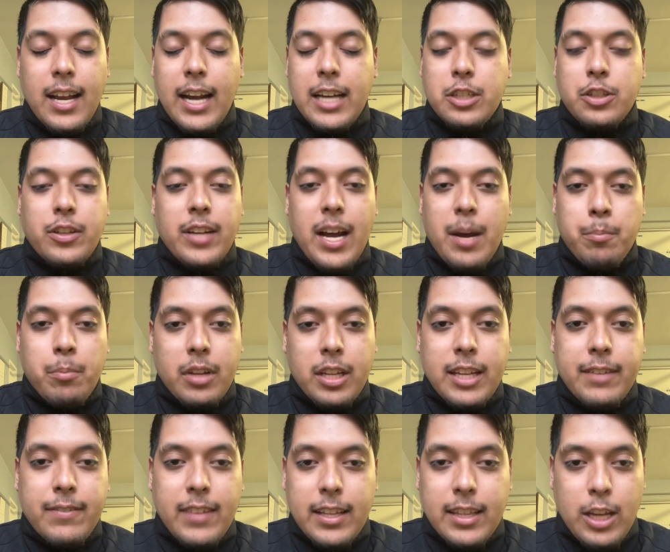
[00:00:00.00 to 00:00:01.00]
I do not
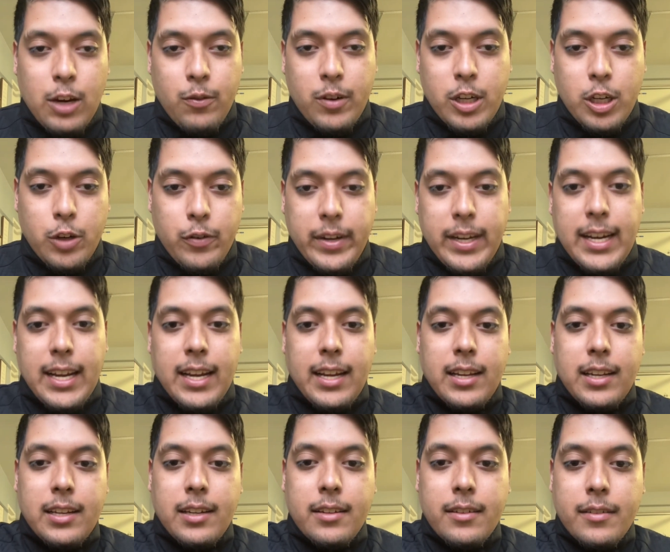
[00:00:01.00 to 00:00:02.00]
believe that they were doing that.
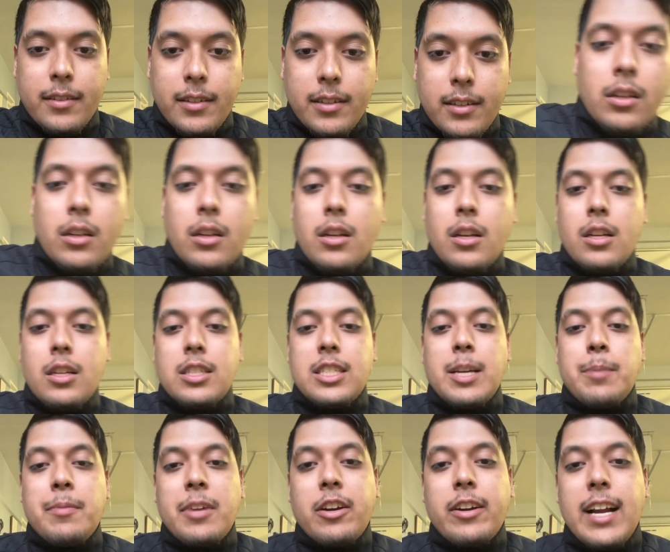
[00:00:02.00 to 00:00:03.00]

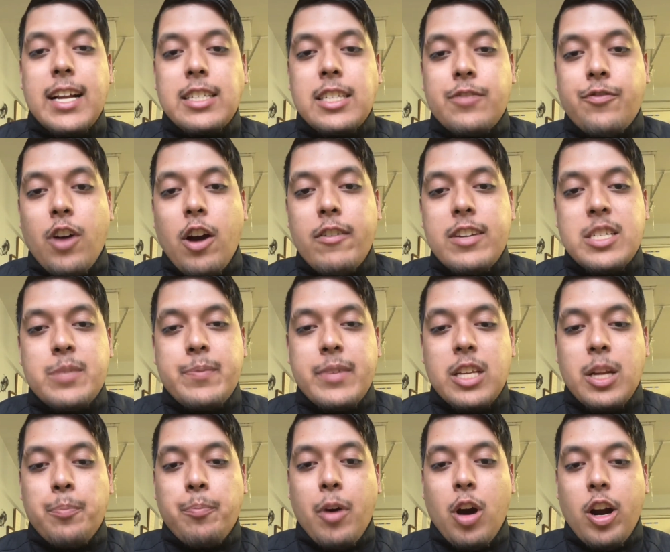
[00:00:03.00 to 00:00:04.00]
Democrats have always been
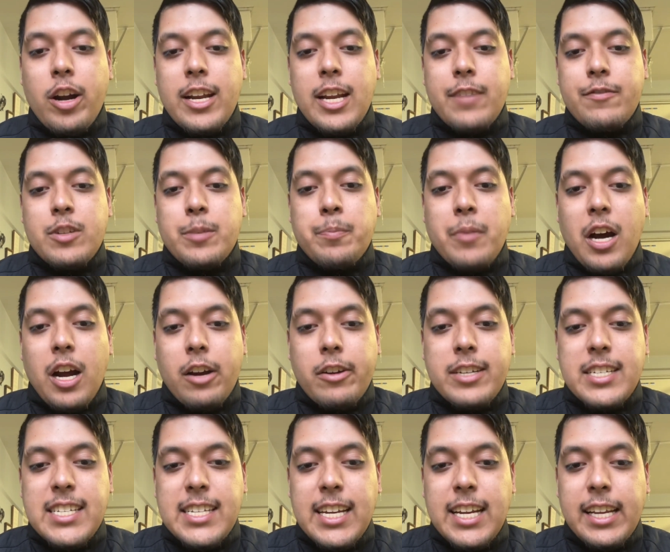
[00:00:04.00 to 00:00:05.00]
the party of
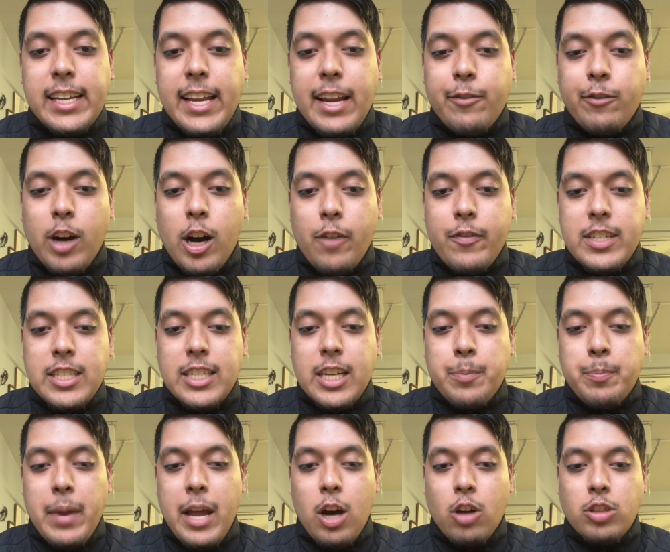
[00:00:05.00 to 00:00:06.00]
democracy, and they've always
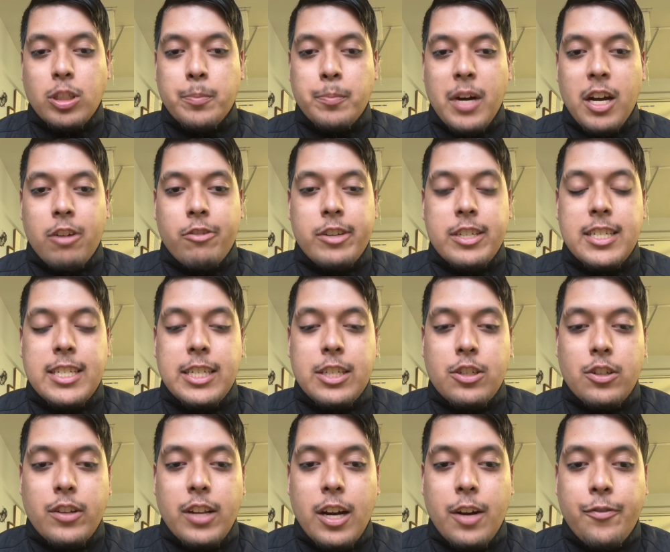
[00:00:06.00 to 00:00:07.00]
upheld democracy.
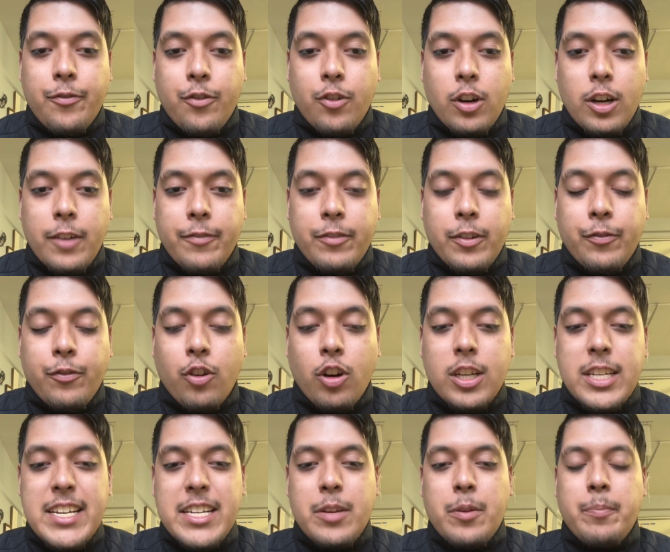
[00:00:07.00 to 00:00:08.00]
So therefore, if the
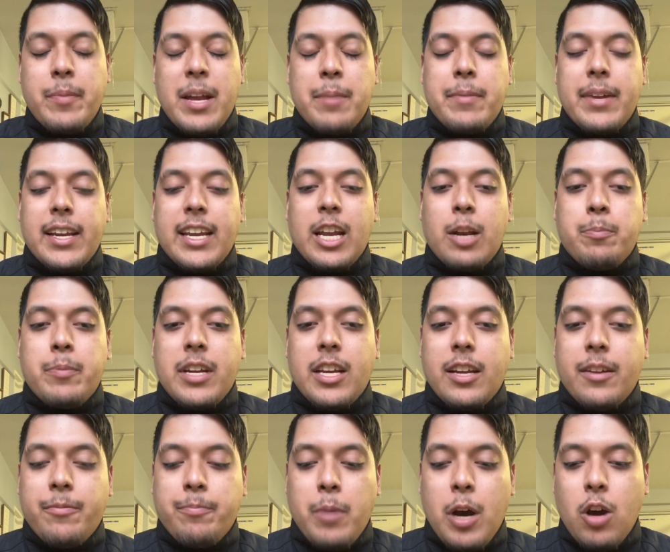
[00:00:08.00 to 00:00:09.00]
14th Amendment can be
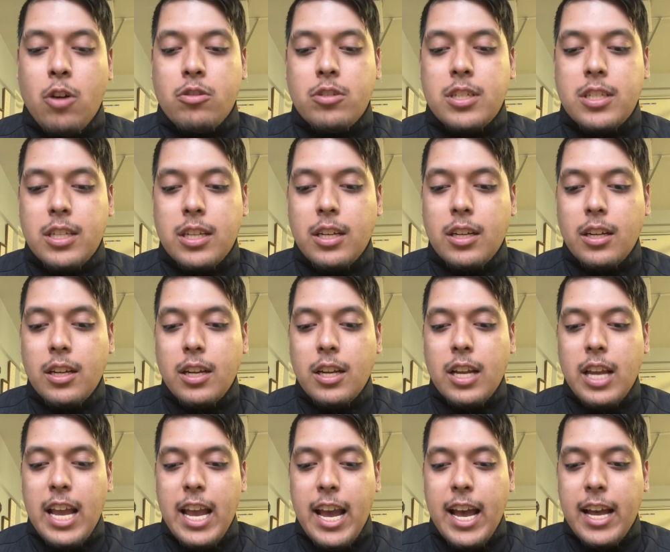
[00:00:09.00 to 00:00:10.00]
opposed
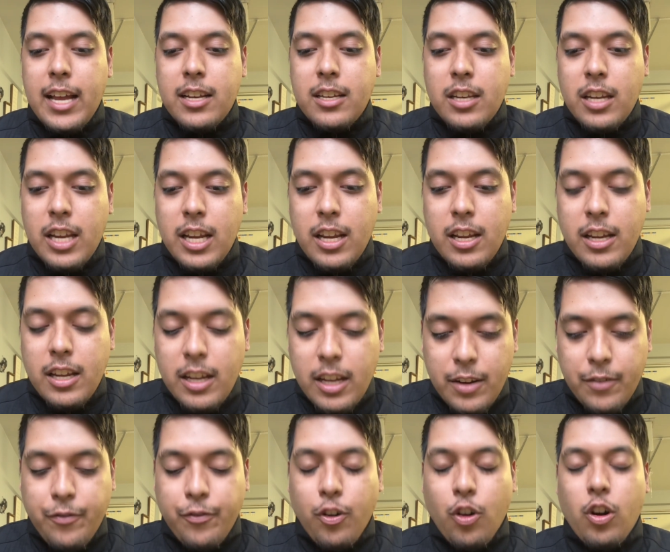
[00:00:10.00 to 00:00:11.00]
and
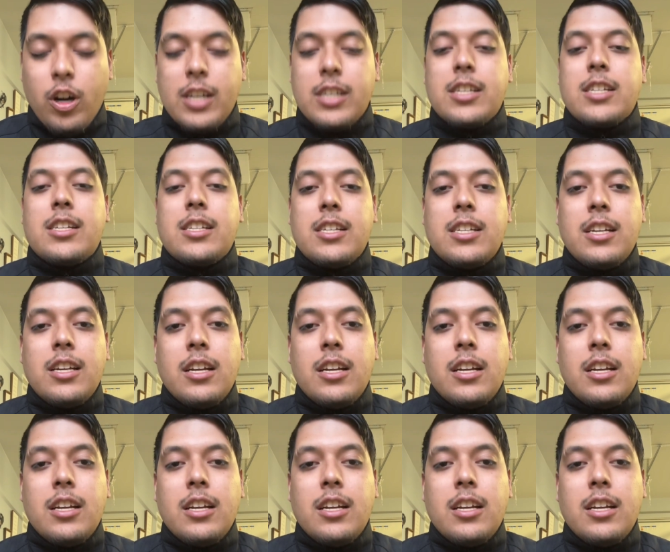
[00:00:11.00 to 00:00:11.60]
enforced